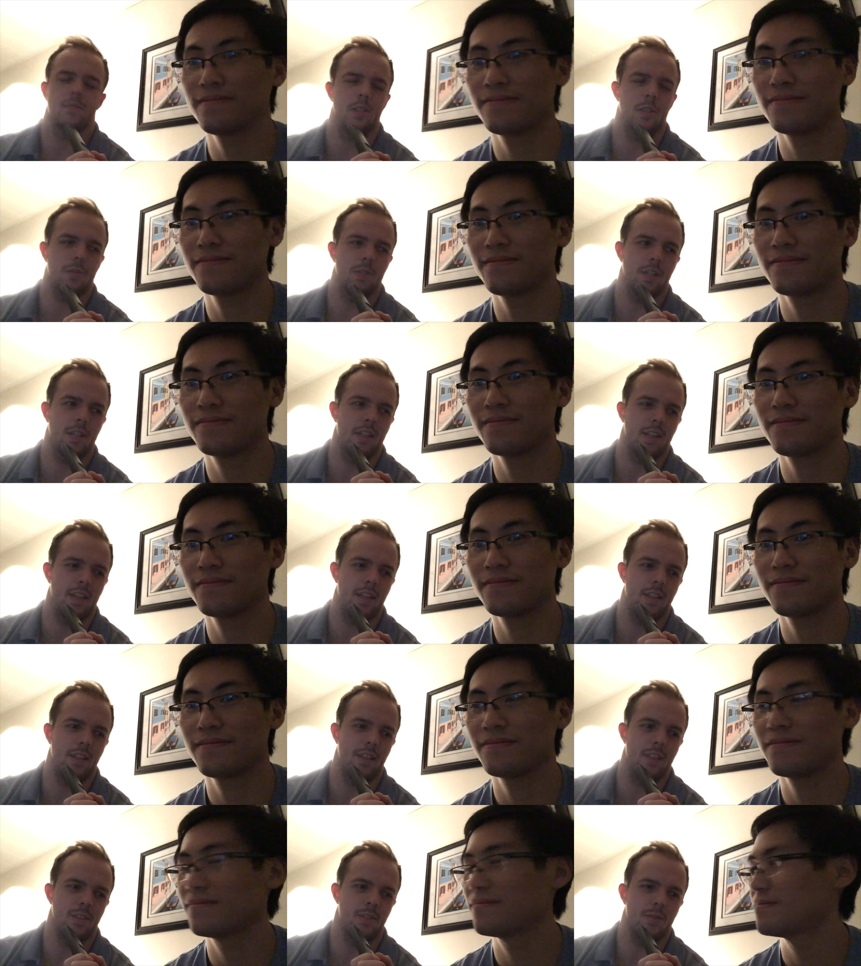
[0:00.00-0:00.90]
Speaker 1: Oh god, I
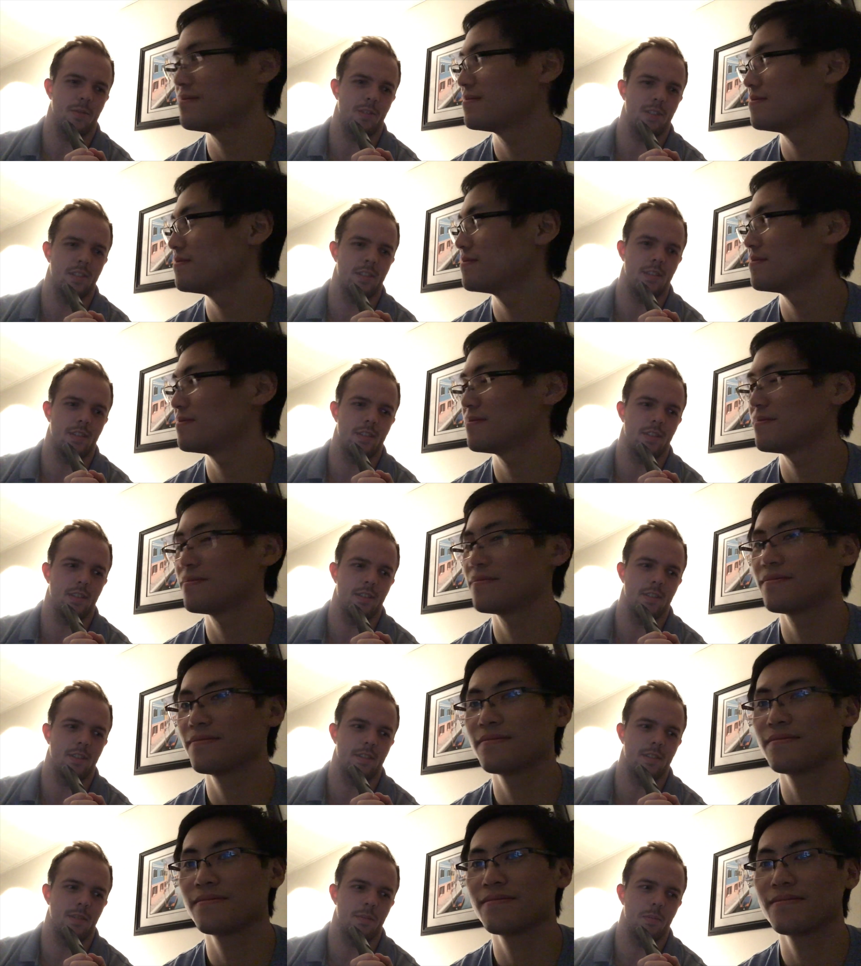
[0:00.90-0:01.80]
had an answer for this and then I
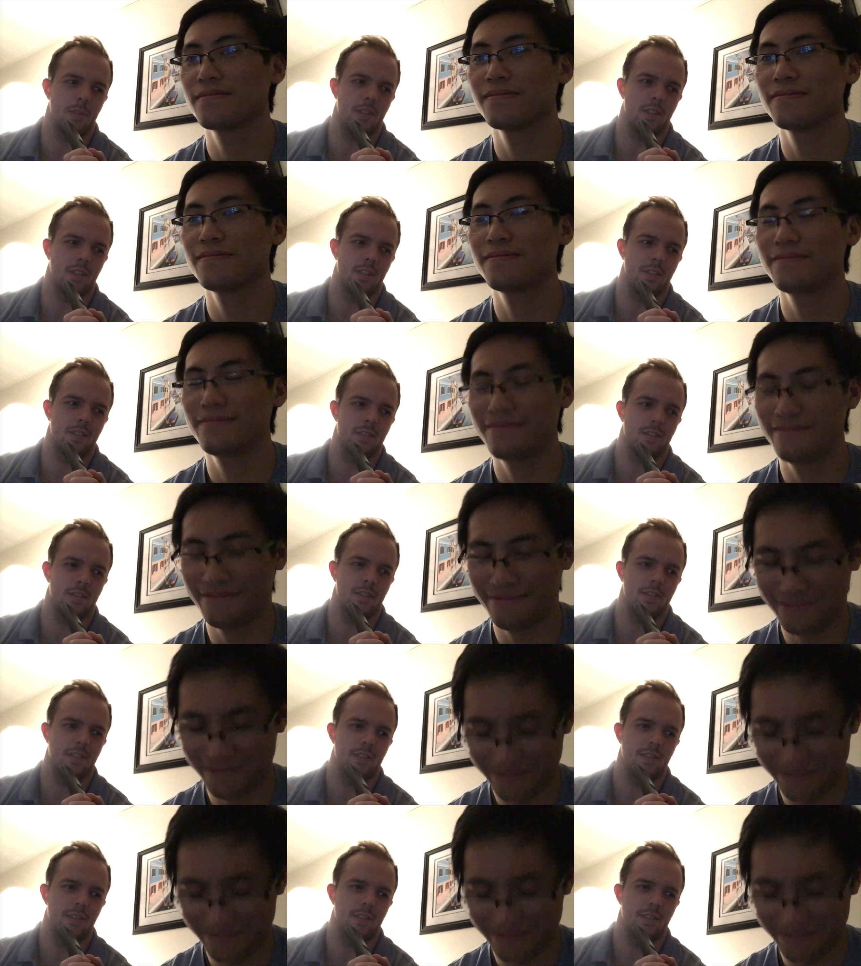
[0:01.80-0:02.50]
lost it because,